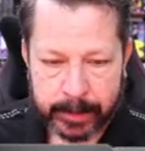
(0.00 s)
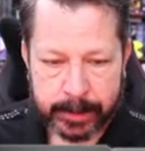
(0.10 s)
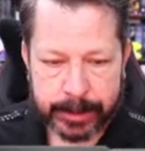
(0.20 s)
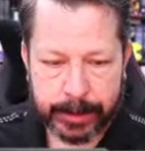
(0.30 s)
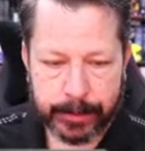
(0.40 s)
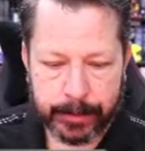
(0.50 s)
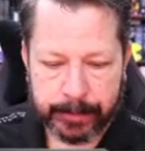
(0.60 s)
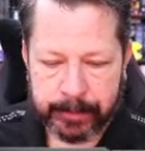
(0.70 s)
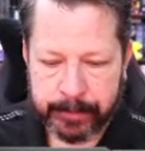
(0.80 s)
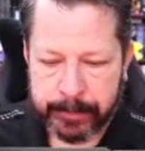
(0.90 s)
So,
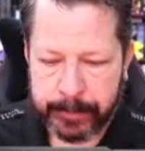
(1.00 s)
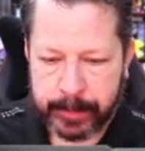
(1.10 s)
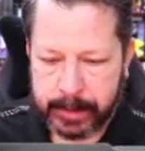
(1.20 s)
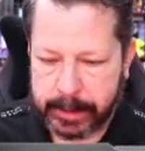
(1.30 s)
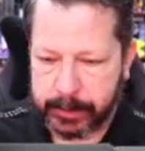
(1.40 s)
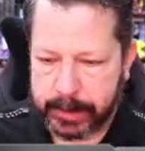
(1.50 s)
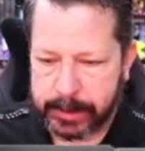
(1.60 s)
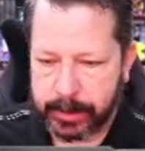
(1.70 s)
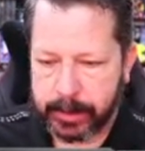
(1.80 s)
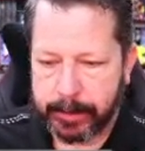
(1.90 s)
this one is
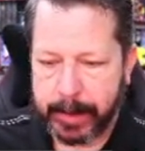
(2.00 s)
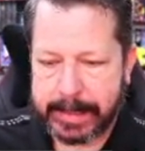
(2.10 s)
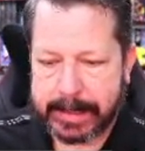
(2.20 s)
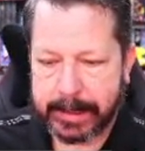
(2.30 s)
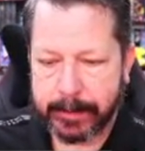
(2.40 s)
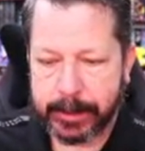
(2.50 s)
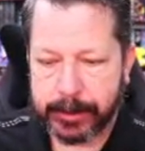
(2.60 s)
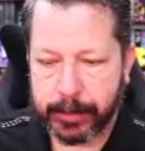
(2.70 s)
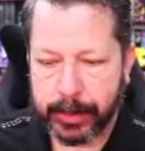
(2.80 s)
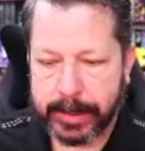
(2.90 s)
going to basically
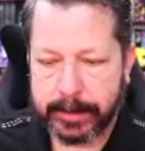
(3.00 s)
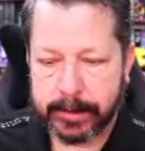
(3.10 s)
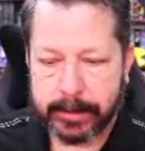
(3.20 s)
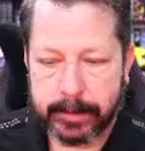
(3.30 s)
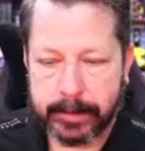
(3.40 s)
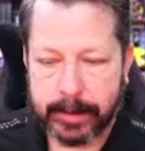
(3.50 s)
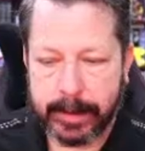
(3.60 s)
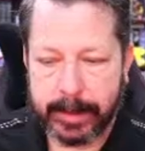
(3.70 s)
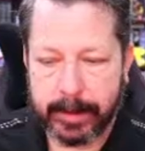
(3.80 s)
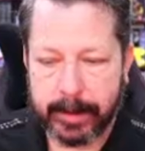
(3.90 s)
just print
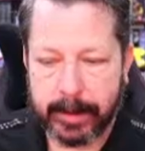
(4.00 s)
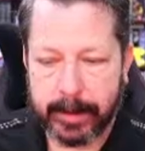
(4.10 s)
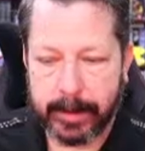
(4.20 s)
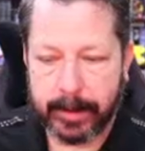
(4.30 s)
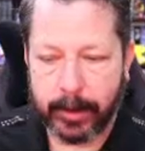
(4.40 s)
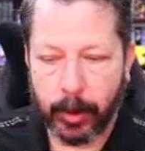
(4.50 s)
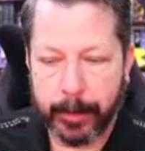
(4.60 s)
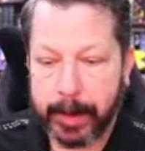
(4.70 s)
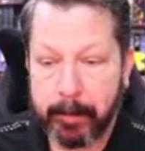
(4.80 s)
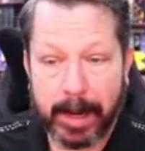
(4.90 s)
an
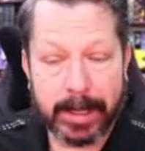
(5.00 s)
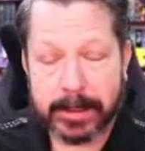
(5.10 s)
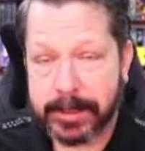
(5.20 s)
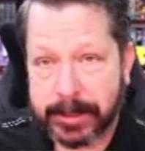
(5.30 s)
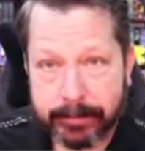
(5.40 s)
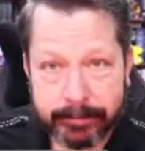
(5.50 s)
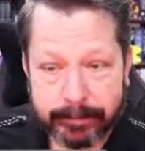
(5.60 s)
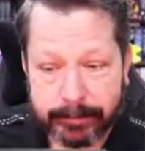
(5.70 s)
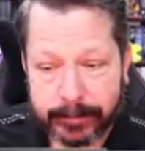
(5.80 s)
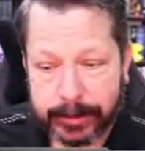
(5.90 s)
open box
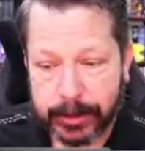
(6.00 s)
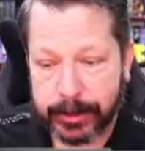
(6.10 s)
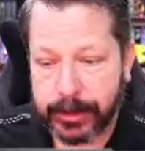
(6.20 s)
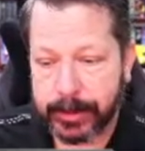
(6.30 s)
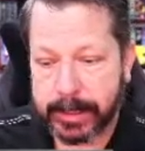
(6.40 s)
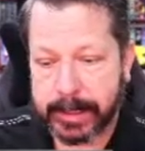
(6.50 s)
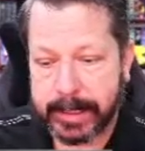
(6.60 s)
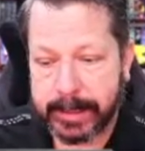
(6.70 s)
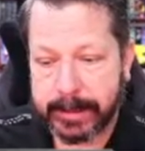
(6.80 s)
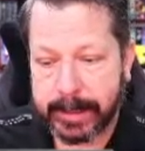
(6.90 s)
so that you can
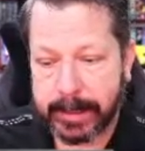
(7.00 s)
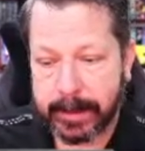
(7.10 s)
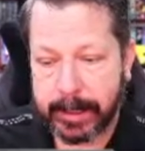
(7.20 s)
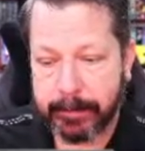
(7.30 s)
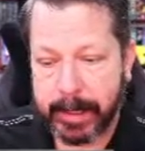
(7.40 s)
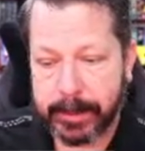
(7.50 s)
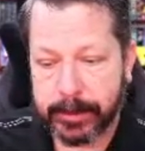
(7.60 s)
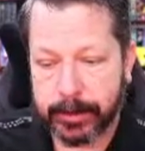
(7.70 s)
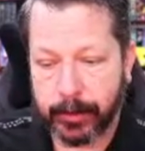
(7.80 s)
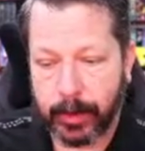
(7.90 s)
get in there and
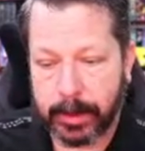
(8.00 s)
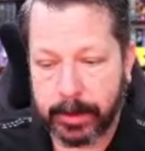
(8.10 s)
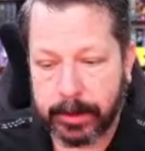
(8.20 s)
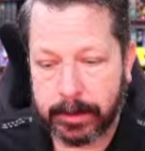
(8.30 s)
measure the wall